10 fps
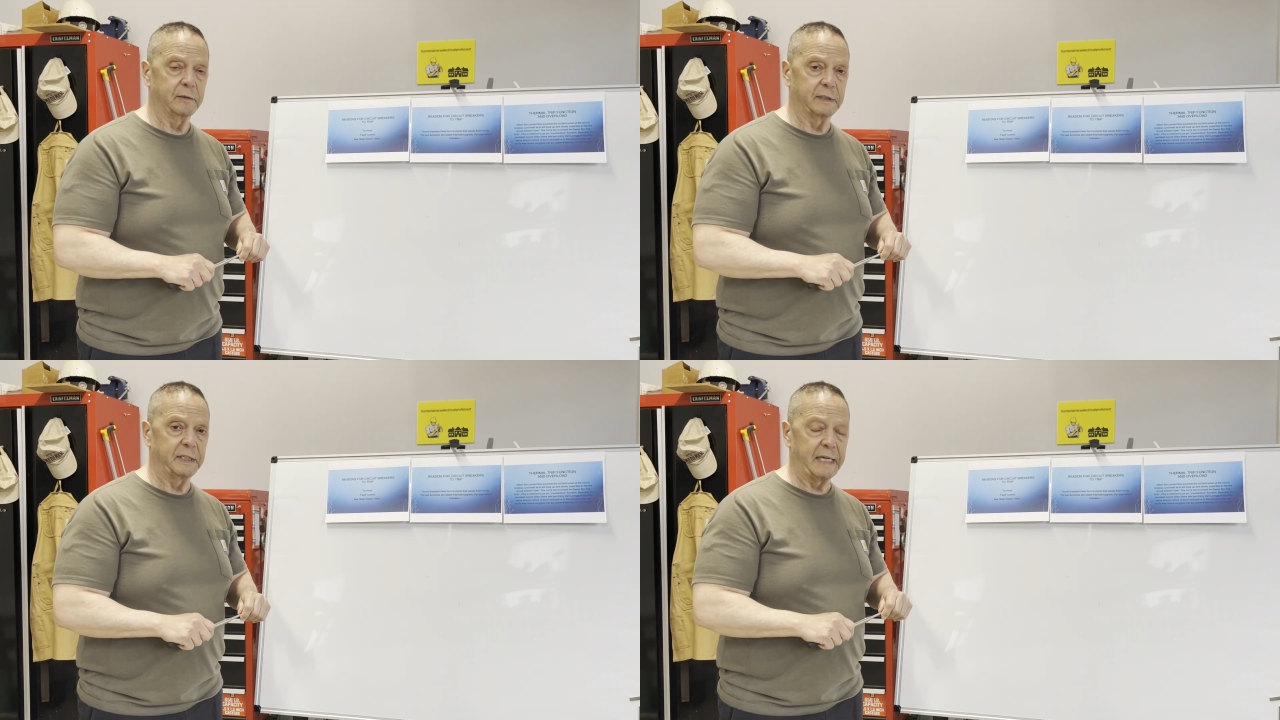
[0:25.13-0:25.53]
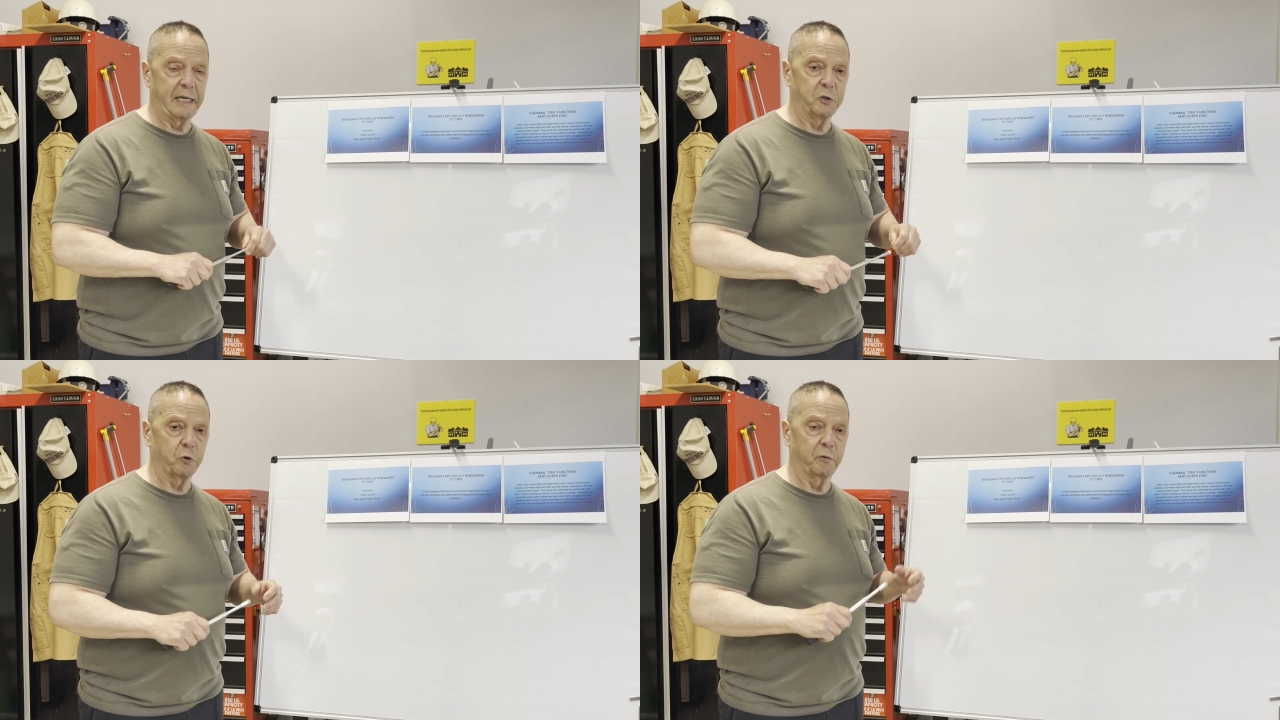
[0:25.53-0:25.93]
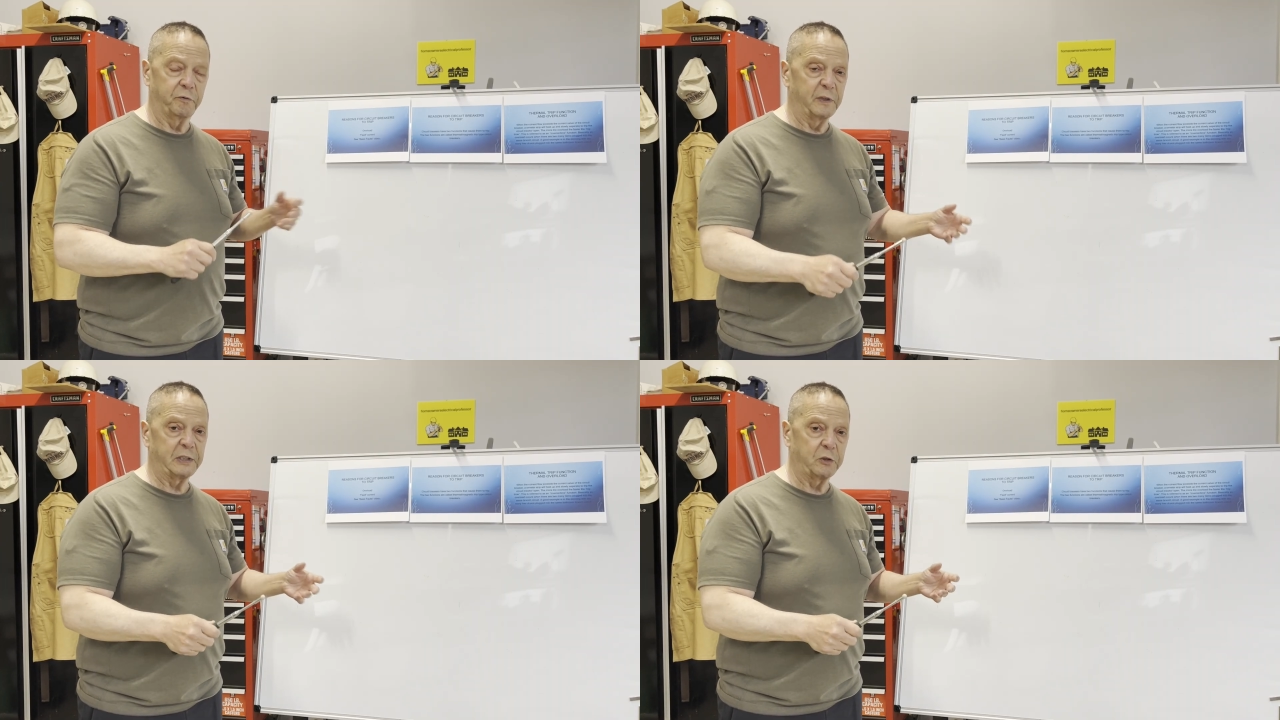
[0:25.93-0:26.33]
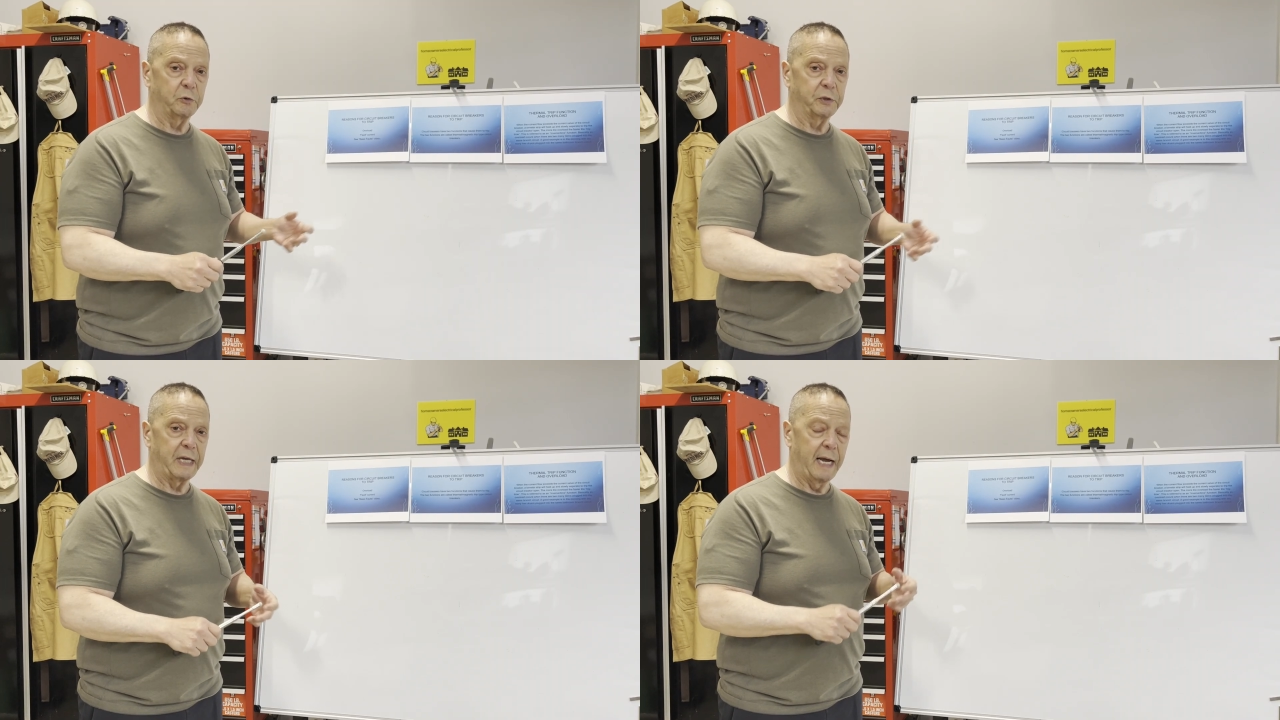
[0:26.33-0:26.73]
the danger of physical
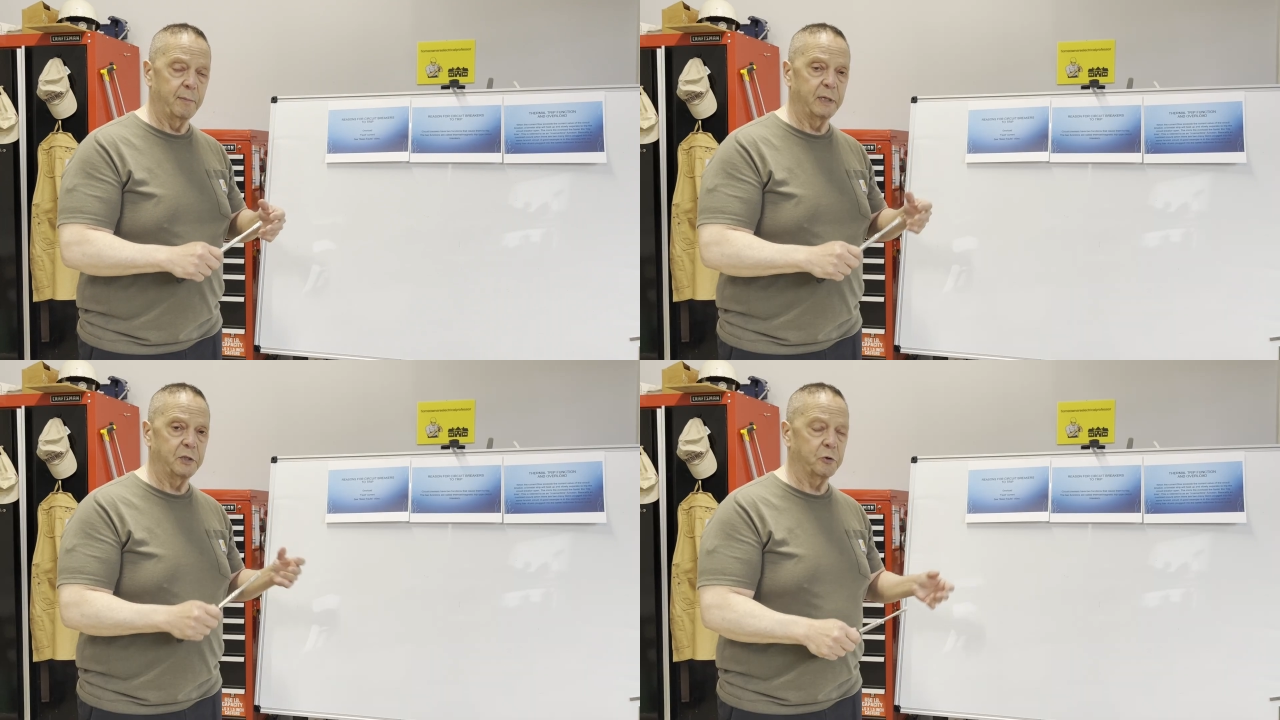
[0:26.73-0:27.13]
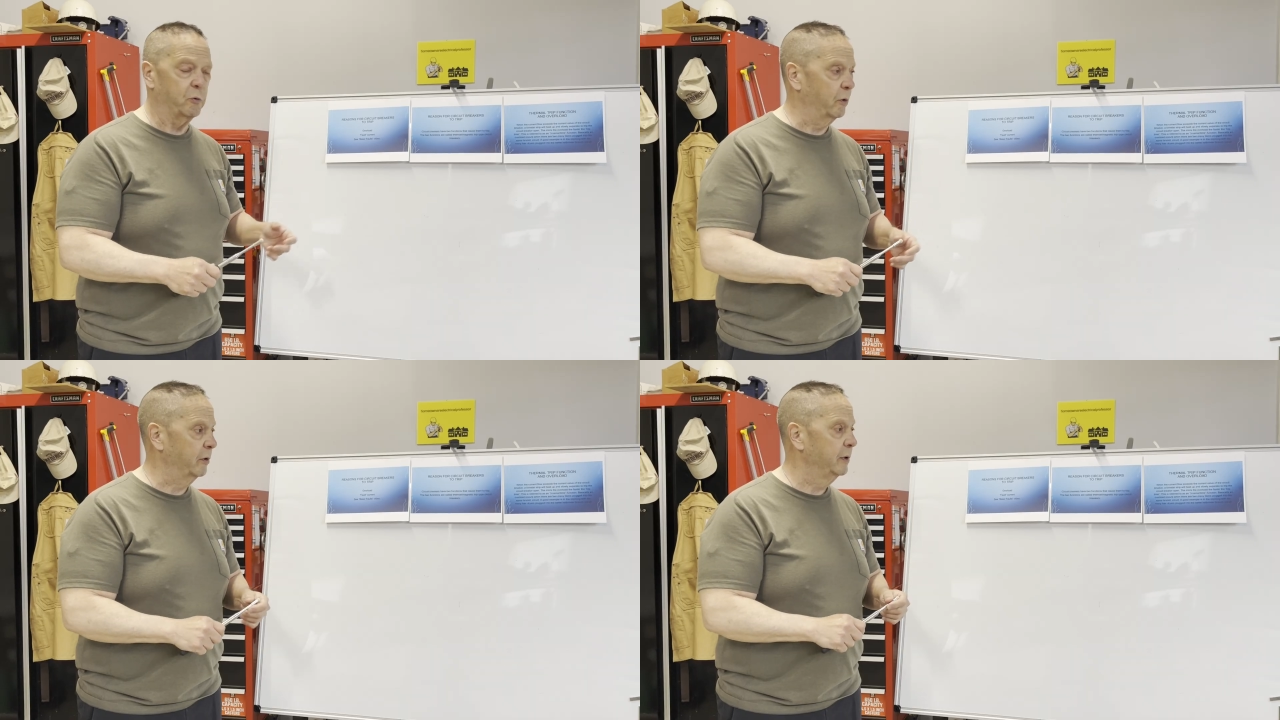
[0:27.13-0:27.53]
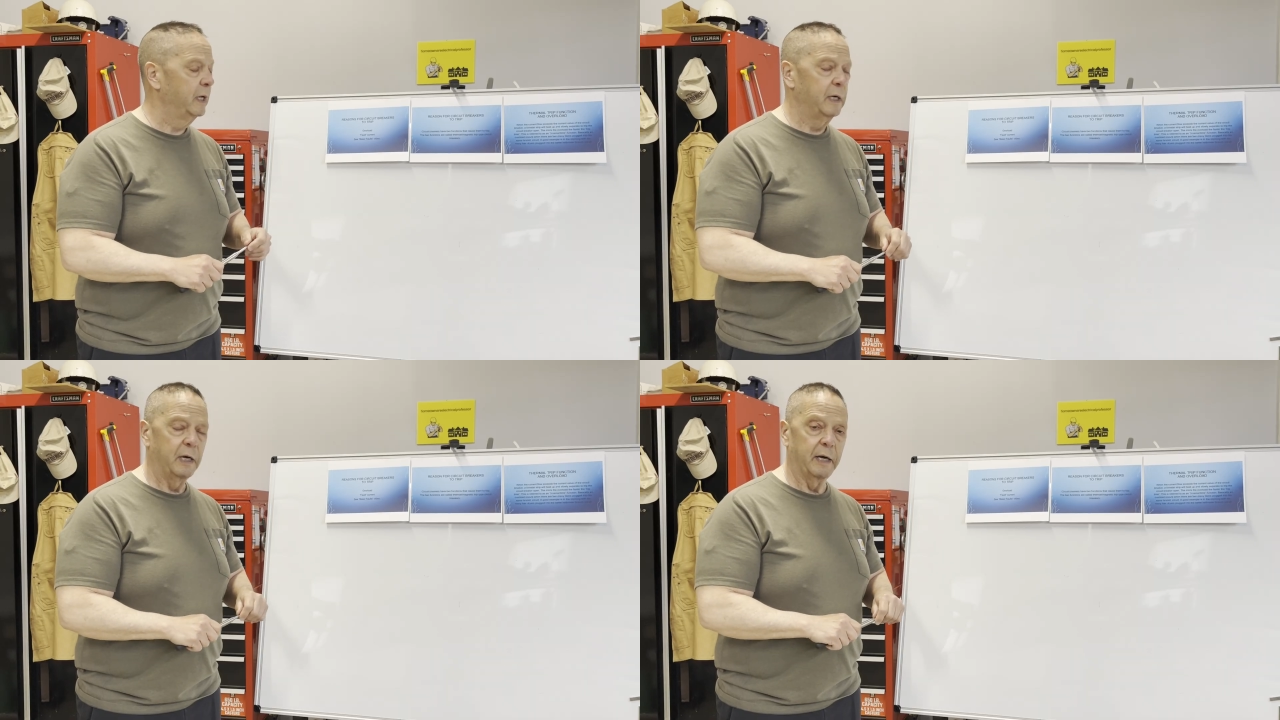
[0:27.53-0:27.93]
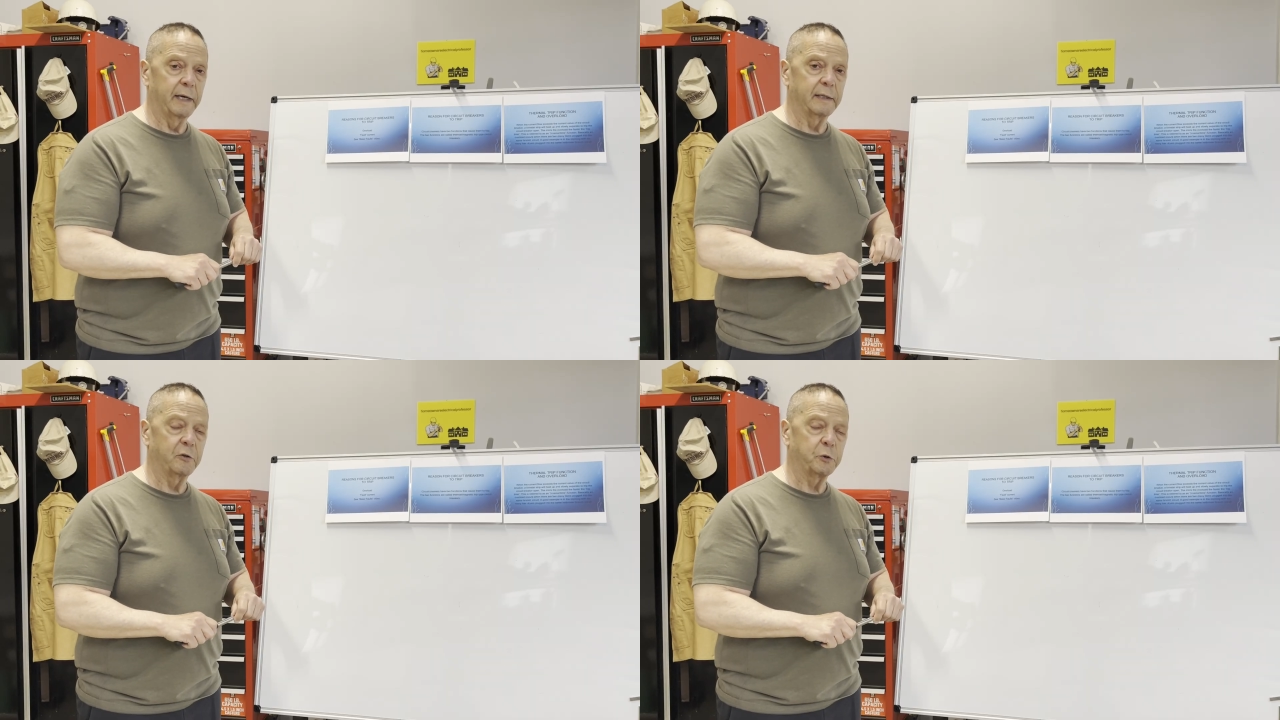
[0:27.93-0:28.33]
damage or
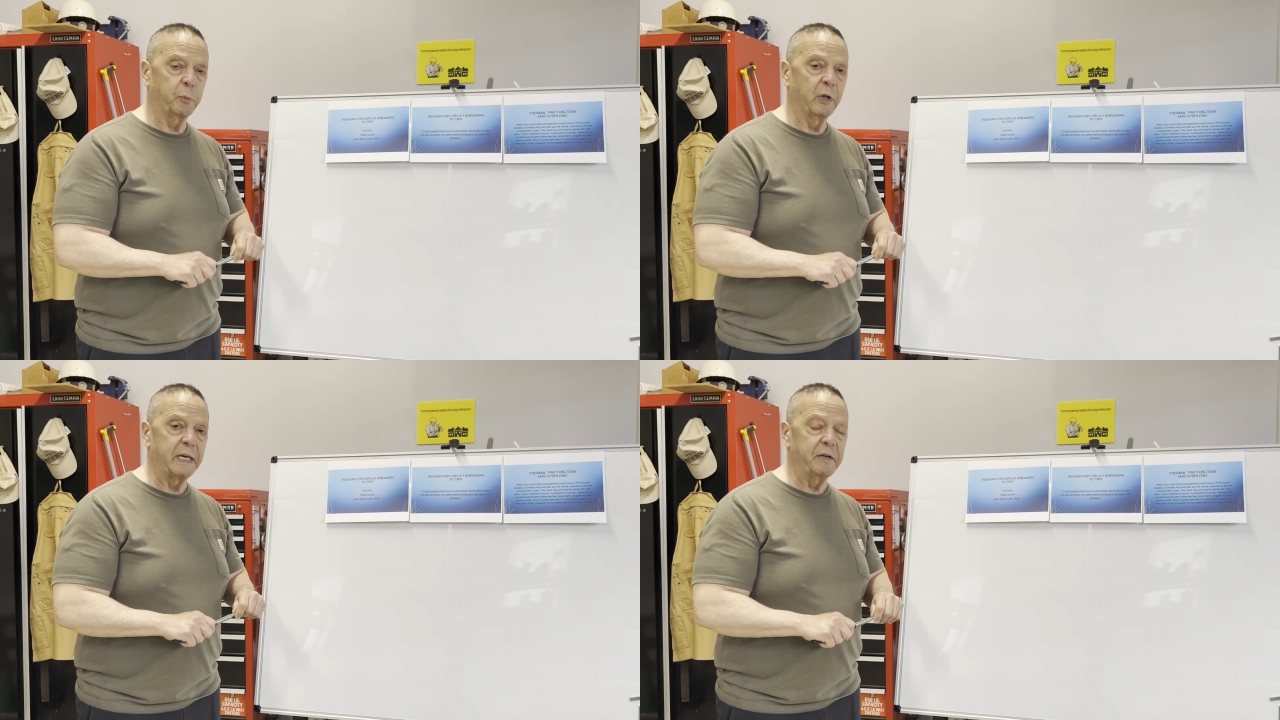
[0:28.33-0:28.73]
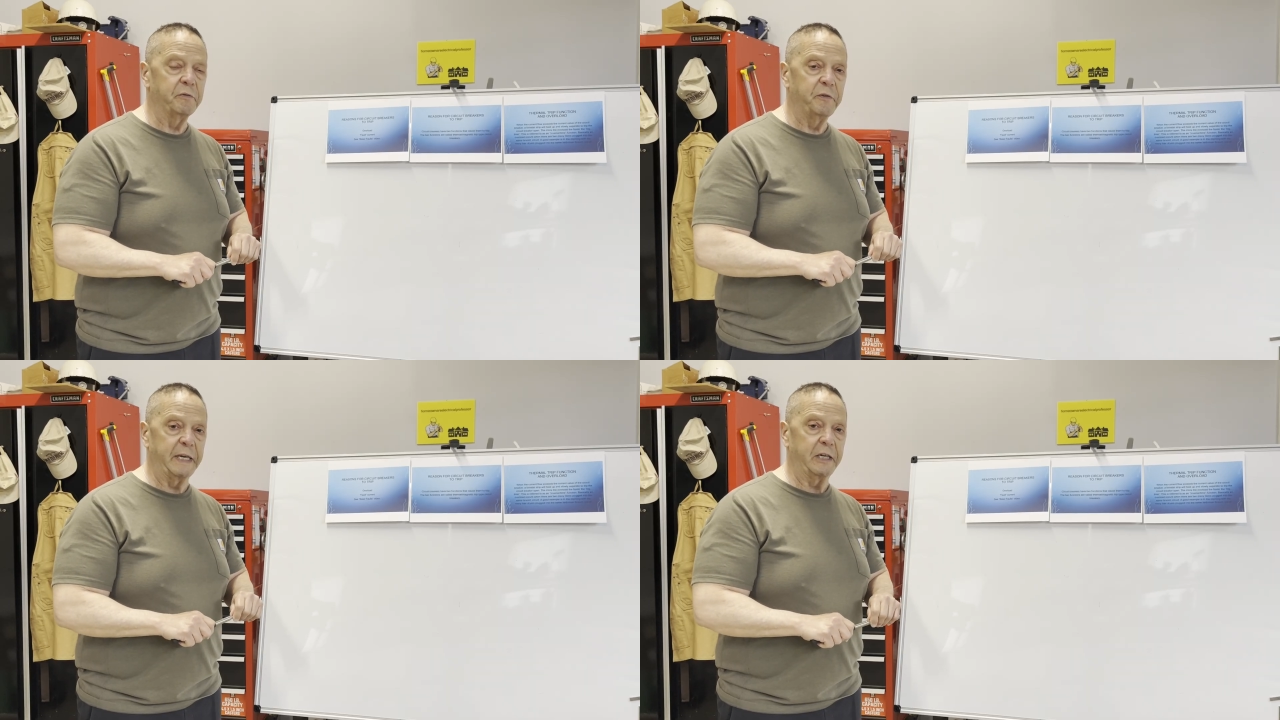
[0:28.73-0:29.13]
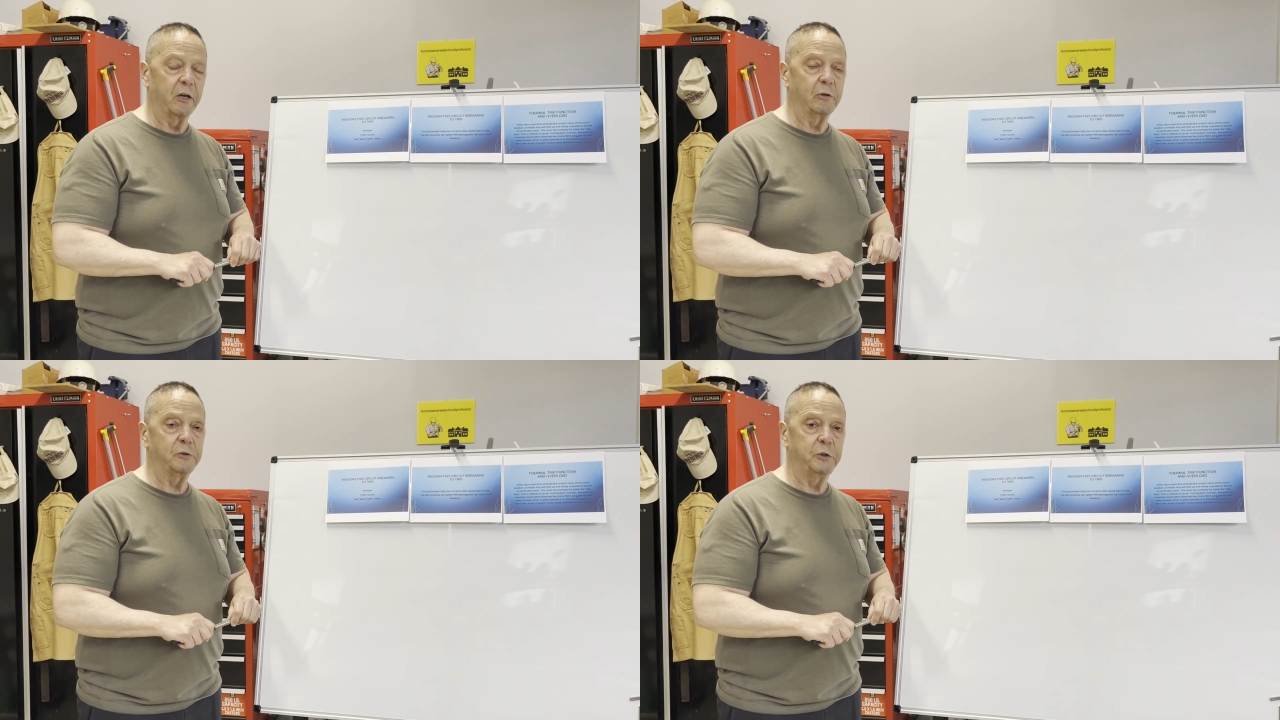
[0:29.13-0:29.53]
there's plenty of videos.